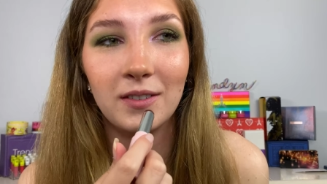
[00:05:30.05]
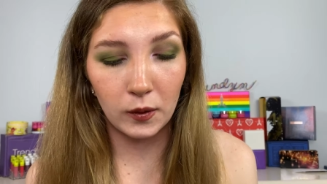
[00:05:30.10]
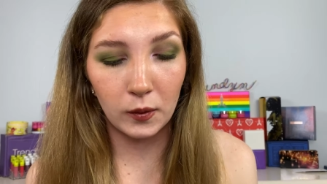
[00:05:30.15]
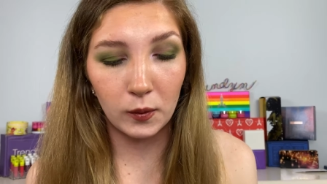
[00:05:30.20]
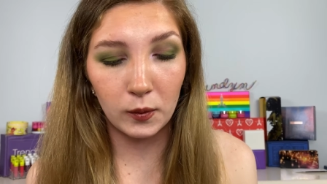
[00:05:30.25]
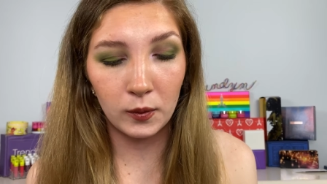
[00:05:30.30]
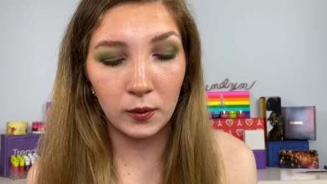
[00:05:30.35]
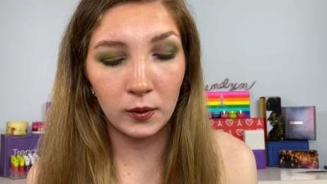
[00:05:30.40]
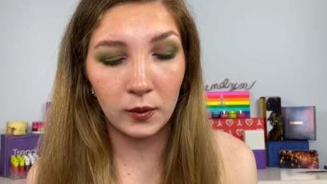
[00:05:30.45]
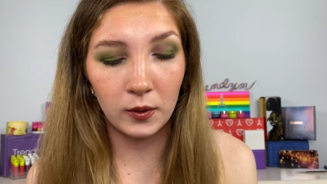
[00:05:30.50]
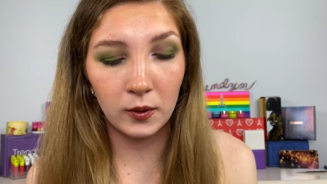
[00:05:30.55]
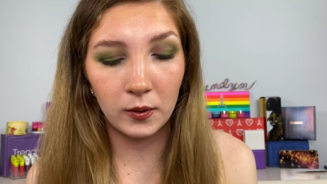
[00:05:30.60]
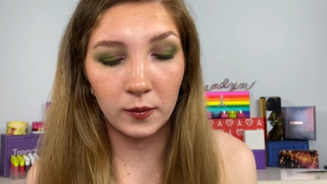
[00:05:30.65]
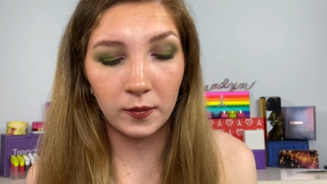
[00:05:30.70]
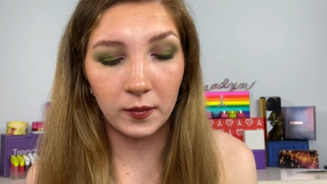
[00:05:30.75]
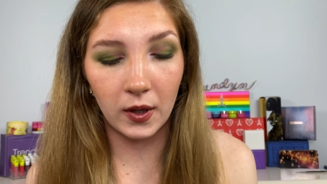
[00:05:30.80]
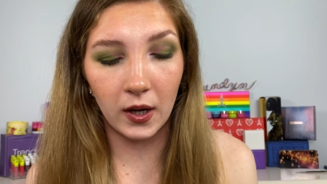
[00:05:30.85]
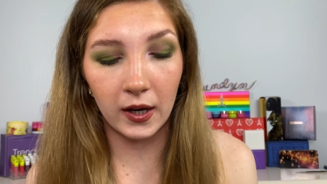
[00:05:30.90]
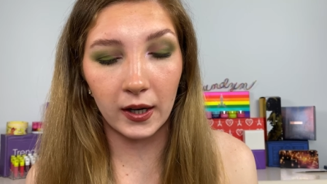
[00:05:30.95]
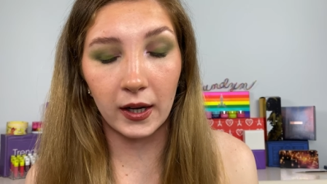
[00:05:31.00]
Ooh,
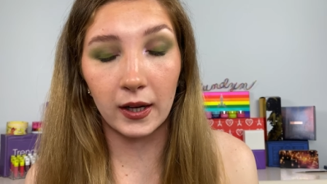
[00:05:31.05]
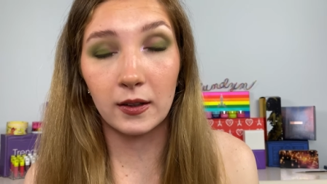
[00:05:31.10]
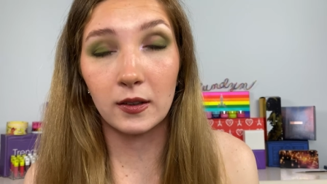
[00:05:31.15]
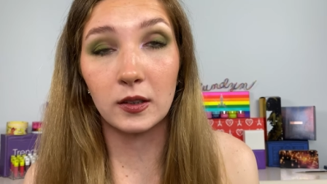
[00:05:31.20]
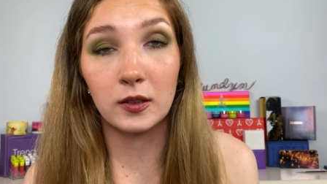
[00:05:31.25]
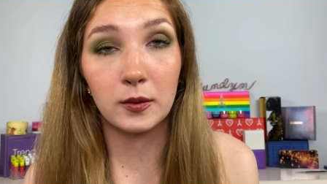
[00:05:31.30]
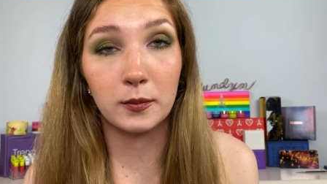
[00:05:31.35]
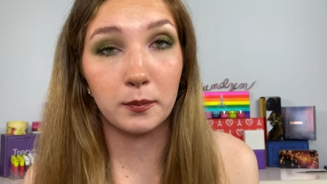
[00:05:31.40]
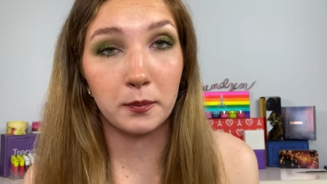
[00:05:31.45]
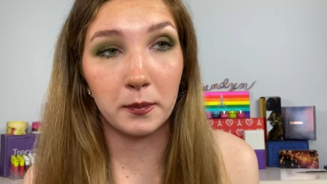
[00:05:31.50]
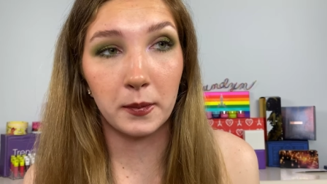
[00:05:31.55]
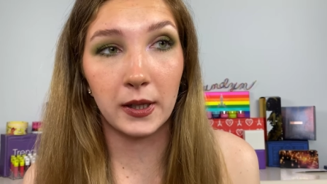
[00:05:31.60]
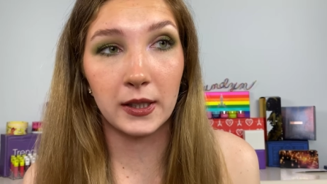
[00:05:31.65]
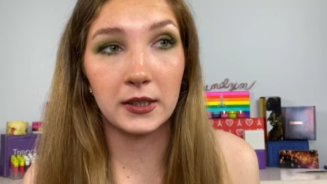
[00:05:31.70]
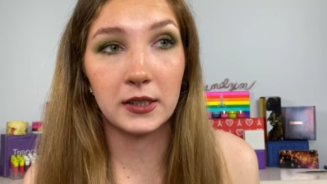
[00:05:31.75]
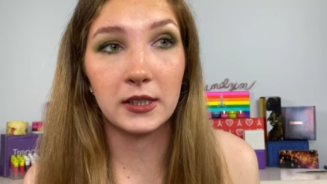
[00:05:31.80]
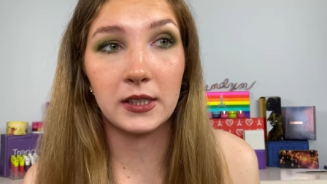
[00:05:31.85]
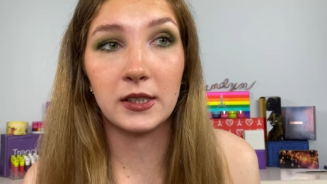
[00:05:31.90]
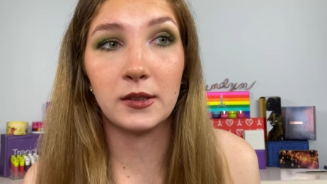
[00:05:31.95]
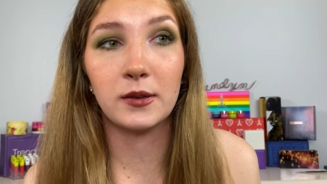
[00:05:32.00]
I got a little
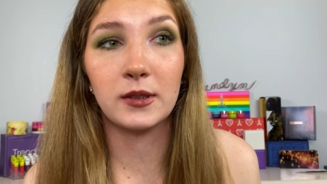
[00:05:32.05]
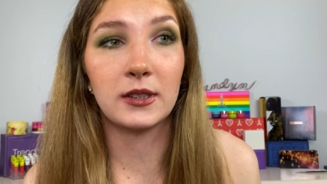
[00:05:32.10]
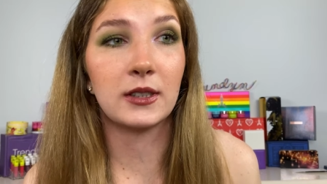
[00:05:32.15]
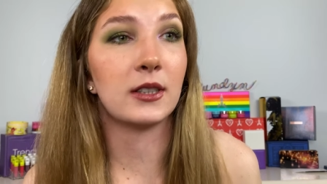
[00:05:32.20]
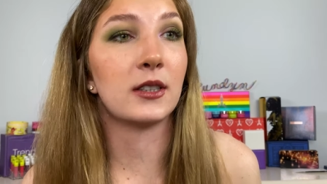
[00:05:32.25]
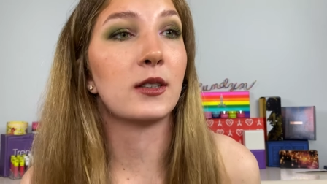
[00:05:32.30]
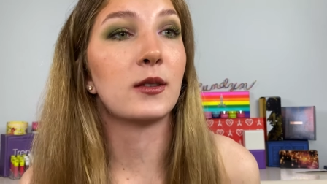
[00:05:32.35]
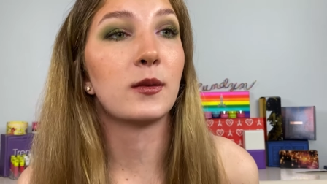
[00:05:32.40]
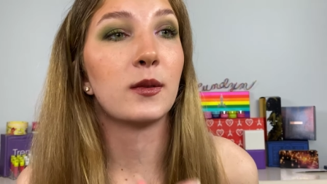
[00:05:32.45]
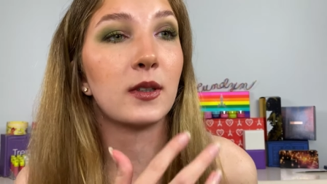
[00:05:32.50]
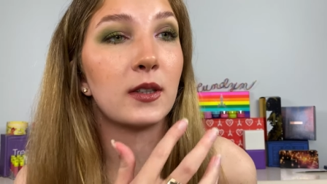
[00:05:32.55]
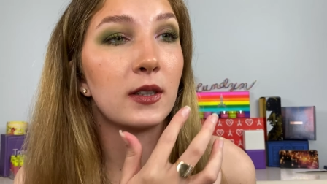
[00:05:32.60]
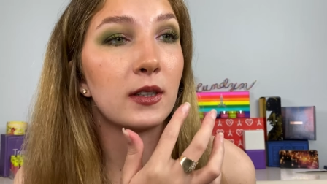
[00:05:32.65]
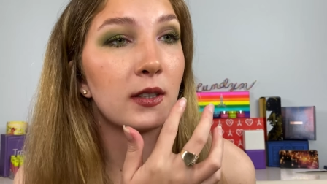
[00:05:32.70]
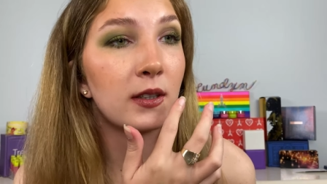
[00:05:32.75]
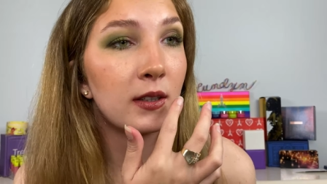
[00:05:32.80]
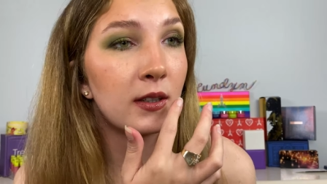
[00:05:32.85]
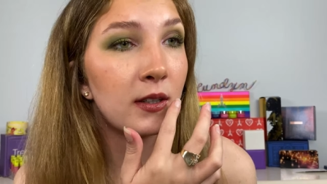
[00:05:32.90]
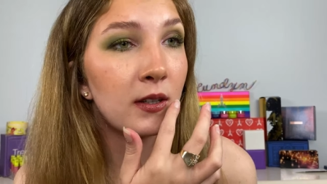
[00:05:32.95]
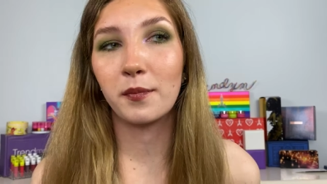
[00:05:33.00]
messy with this
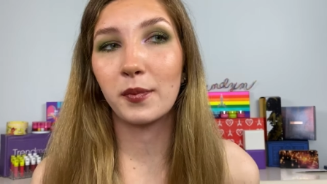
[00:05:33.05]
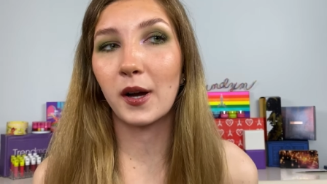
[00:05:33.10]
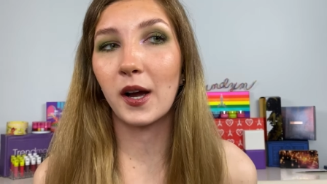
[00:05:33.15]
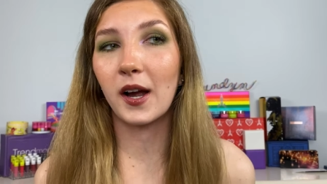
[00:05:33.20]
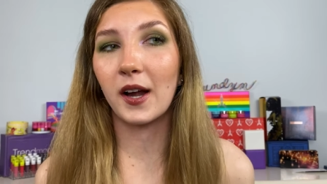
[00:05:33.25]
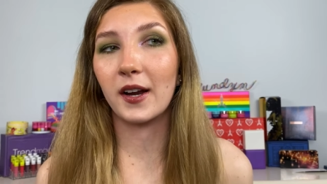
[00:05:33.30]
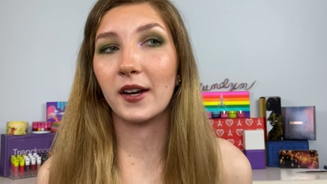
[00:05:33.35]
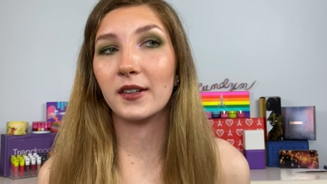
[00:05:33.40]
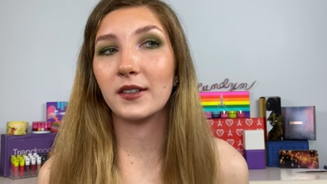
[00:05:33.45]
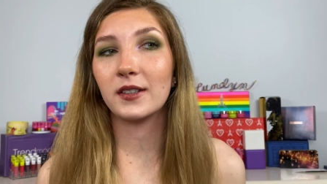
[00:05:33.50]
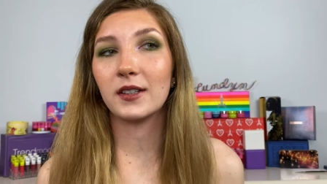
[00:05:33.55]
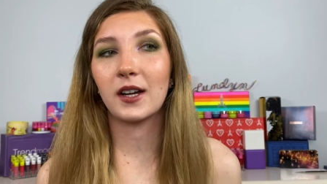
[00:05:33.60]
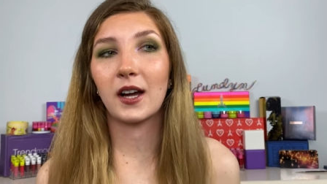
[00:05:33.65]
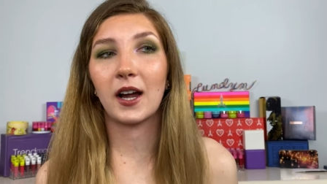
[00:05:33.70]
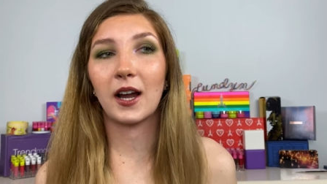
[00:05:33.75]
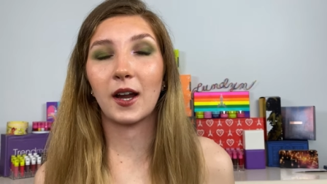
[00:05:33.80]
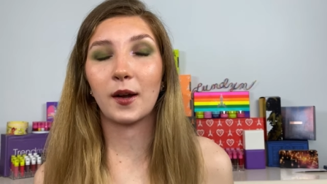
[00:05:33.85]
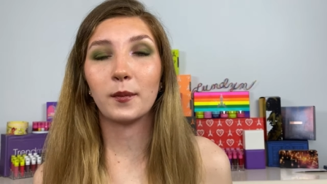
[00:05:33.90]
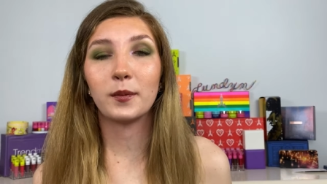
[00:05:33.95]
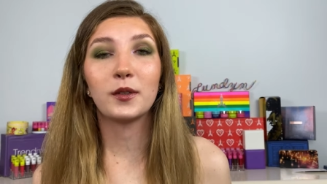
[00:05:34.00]
one, but
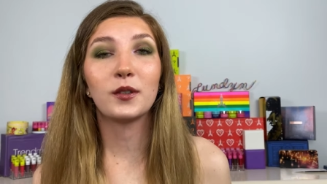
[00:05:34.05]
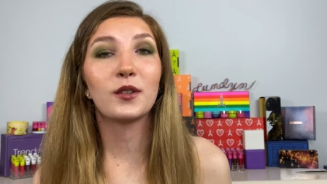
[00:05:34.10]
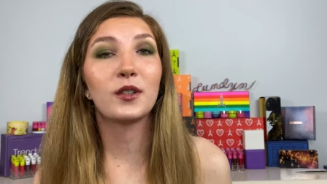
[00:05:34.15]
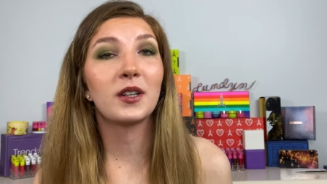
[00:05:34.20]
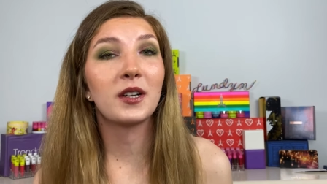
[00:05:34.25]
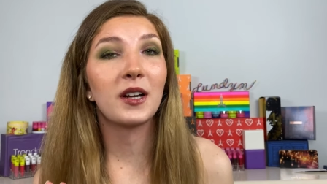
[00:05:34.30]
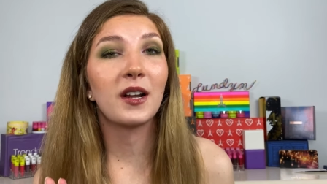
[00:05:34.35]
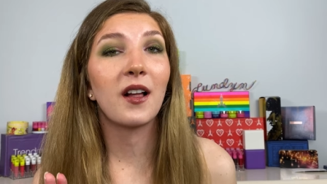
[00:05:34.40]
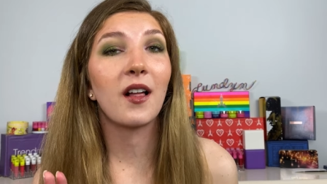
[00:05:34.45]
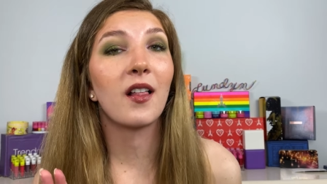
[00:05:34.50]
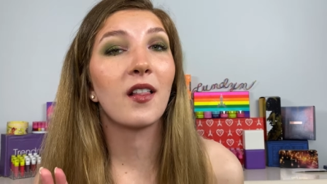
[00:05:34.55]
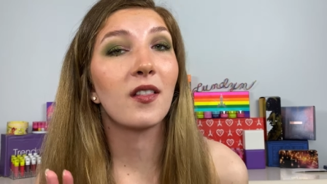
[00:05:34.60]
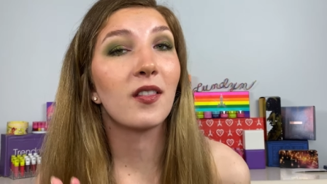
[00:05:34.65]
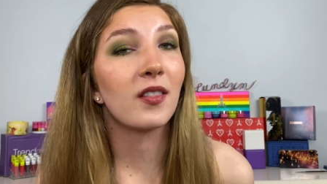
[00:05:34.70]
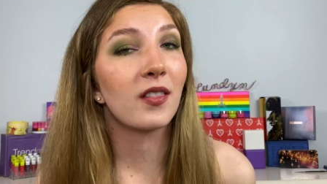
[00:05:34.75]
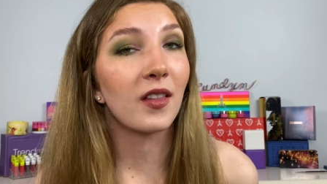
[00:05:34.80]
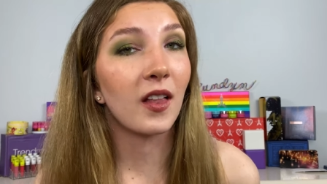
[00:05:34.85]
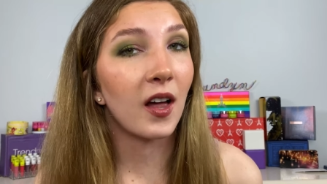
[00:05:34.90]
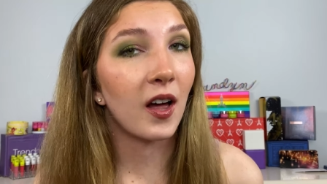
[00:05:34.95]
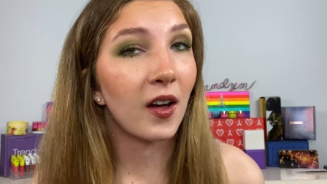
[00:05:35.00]
I absolutely
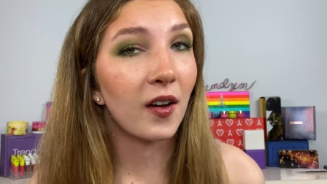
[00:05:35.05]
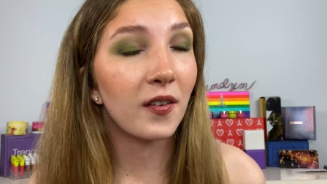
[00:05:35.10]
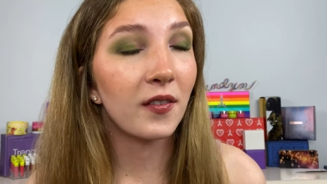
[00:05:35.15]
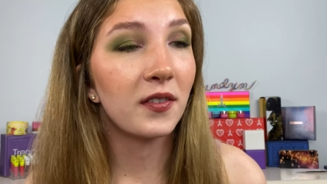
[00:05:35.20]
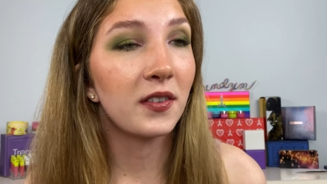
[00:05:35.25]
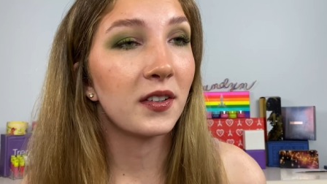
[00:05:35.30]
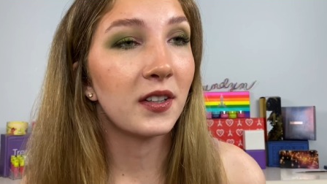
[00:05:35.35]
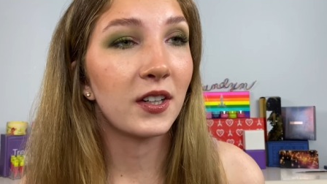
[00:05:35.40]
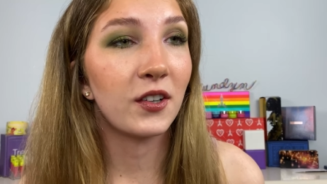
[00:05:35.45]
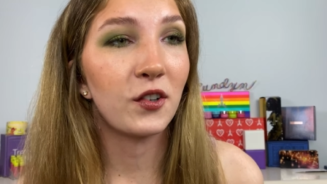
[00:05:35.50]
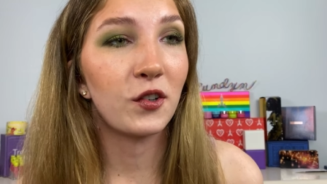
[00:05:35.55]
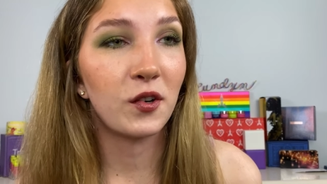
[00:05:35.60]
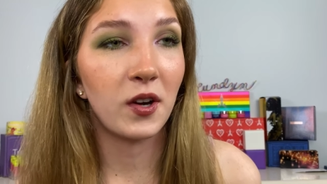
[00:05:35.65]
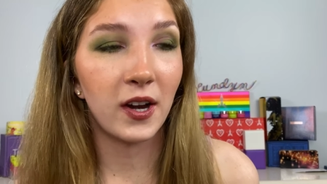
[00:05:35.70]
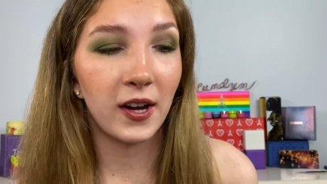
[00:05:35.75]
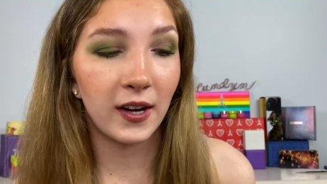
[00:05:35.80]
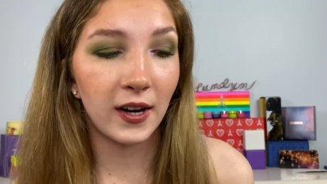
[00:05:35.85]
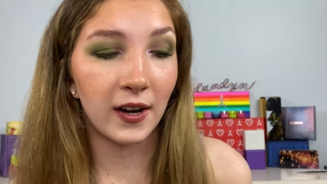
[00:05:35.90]
love this shade.